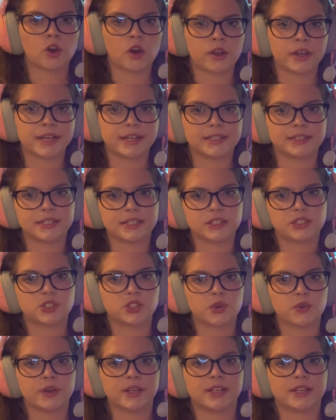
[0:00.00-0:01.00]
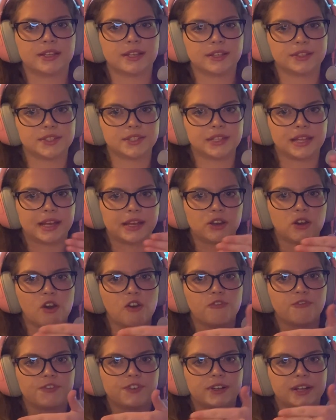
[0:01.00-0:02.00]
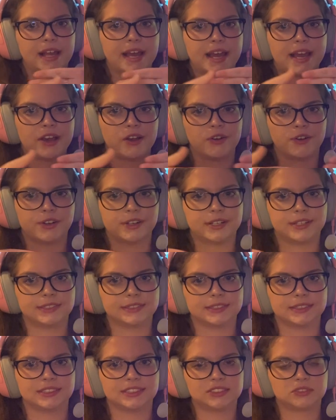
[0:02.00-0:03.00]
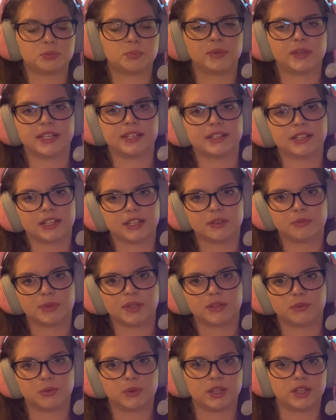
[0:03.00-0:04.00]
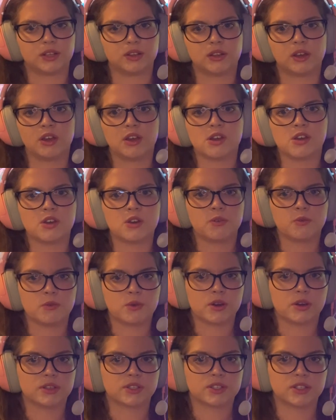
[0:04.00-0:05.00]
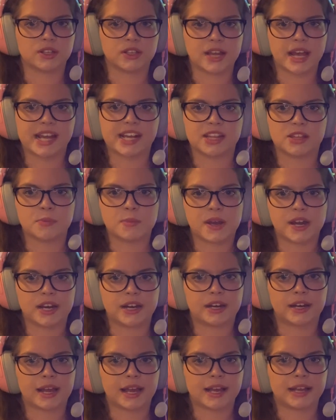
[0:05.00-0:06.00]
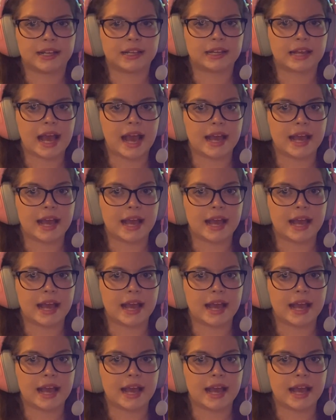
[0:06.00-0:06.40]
Connected so it doesn't like overlay or doesn't split in between was a nightmare, and